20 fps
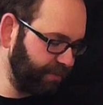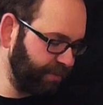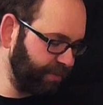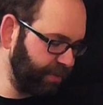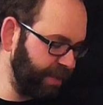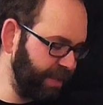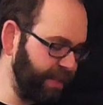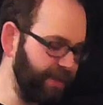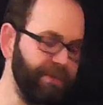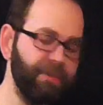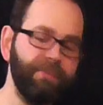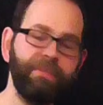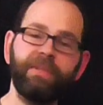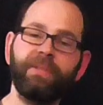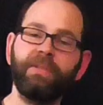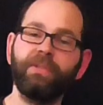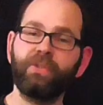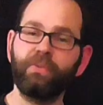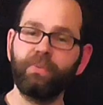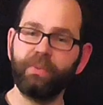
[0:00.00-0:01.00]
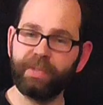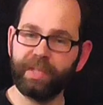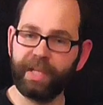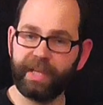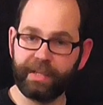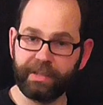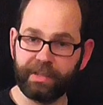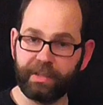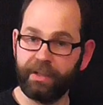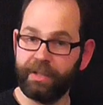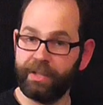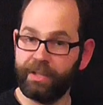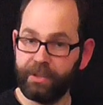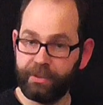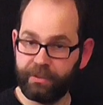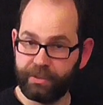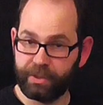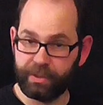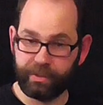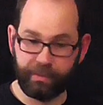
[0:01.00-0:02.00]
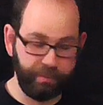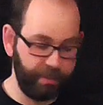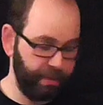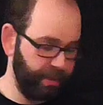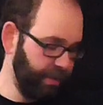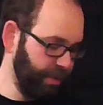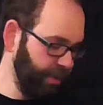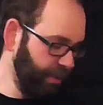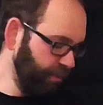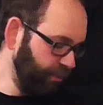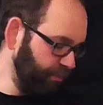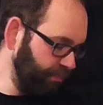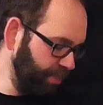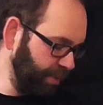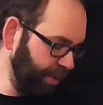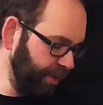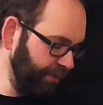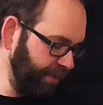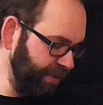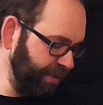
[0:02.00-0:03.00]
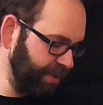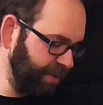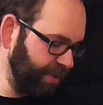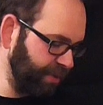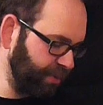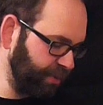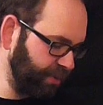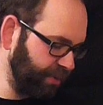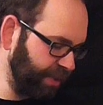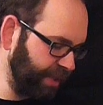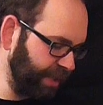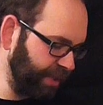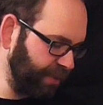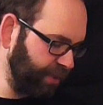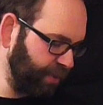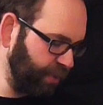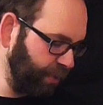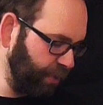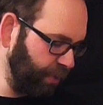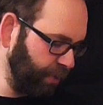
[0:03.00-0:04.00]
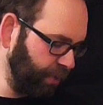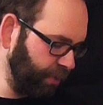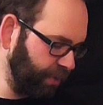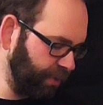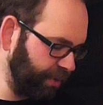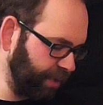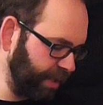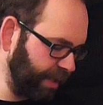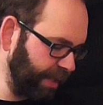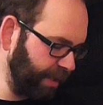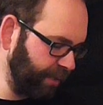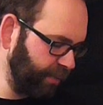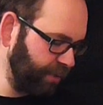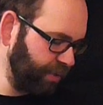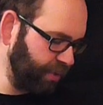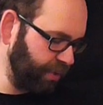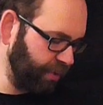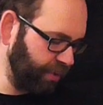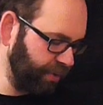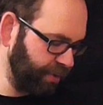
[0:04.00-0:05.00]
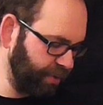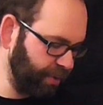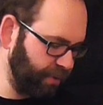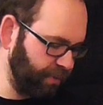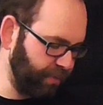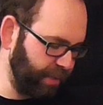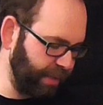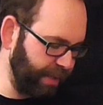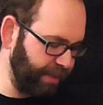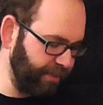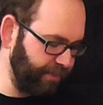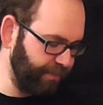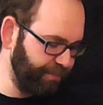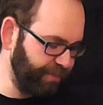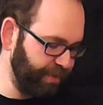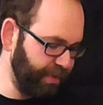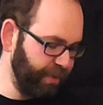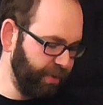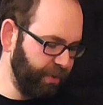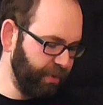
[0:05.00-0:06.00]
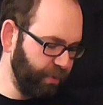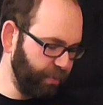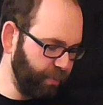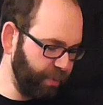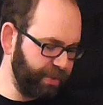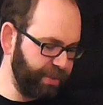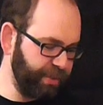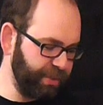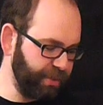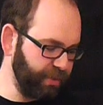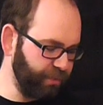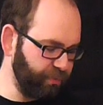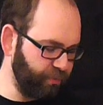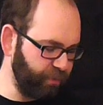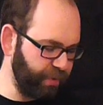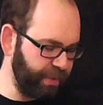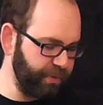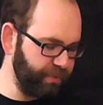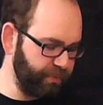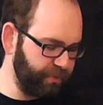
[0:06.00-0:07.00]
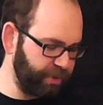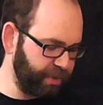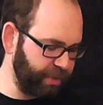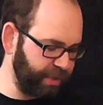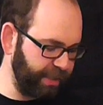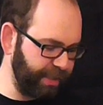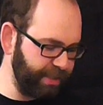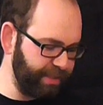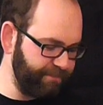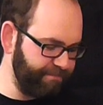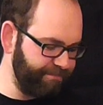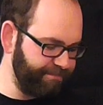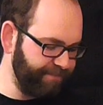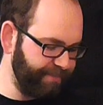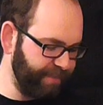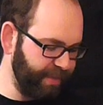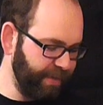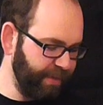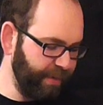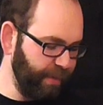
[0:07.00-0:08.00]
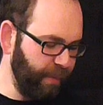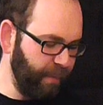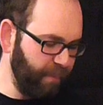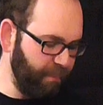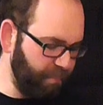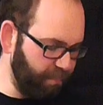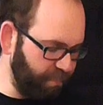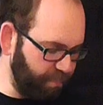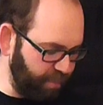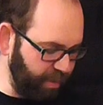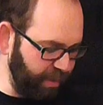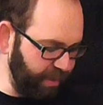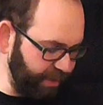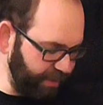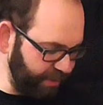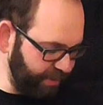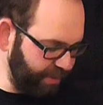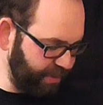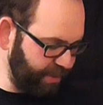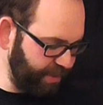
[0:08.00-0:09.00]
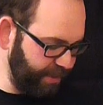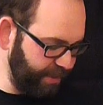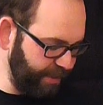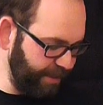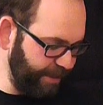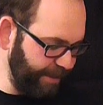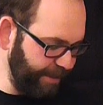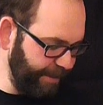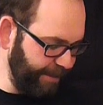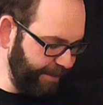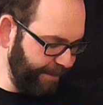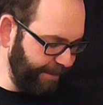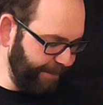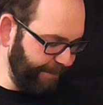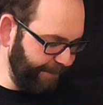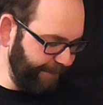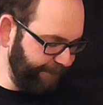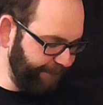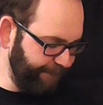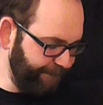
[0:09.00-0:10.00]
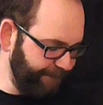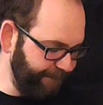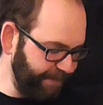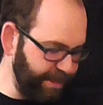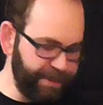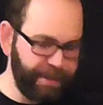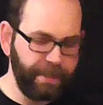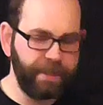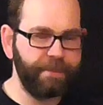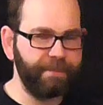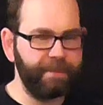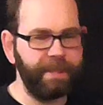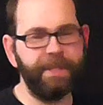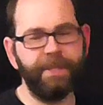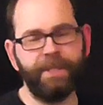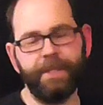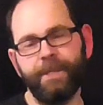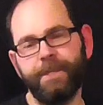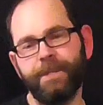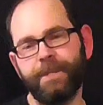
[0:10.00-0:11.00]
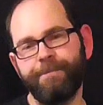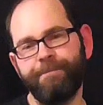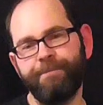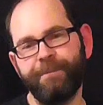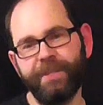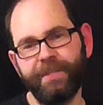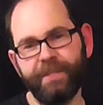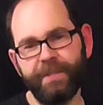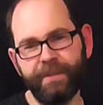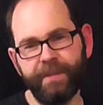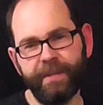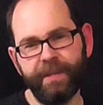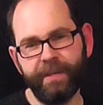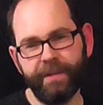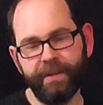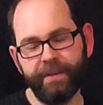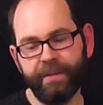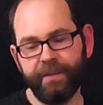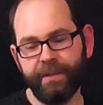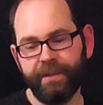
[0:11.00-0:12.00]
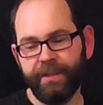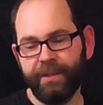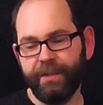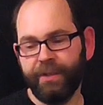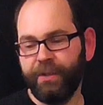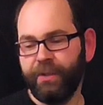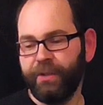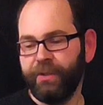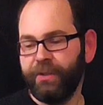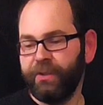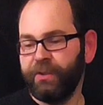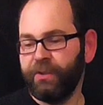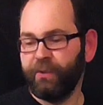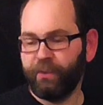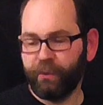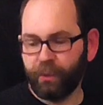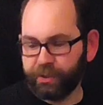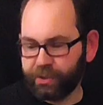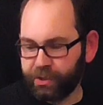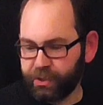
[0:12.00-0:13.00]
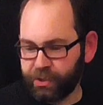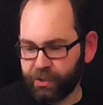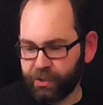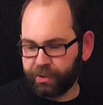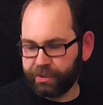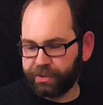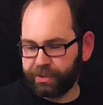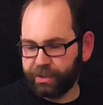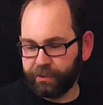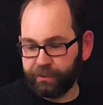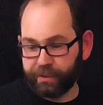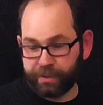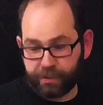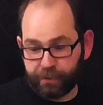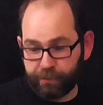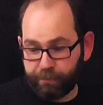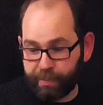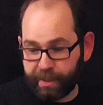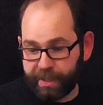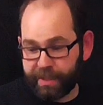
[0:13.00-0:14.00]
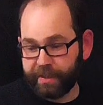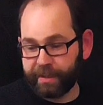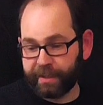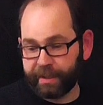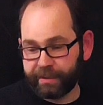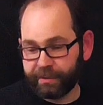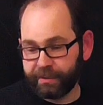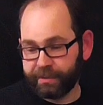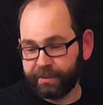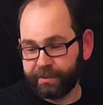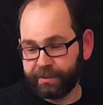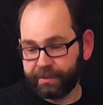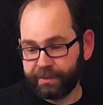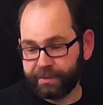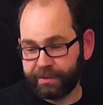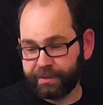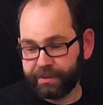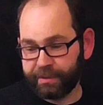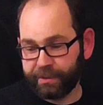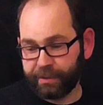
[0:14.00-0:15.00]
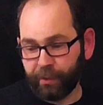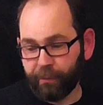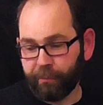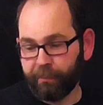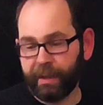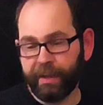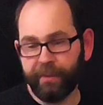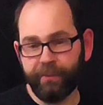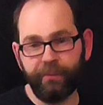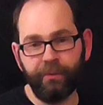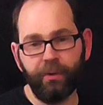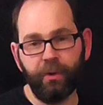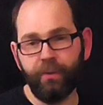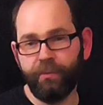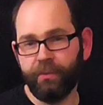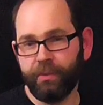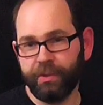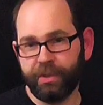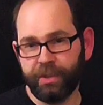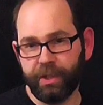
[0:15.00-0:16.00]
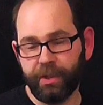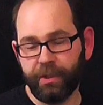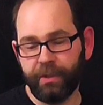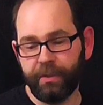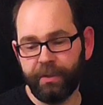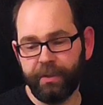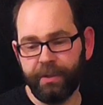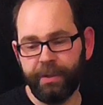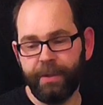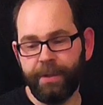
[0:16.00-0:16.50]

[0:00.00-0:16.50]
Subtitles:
So he gives them additional attacks like he used to. But these additional attacks do not stack with Shock Assault now, which is a real shame. But it does make sense. He's in there. You've lost your Assault because you've been in that combat for over a turn.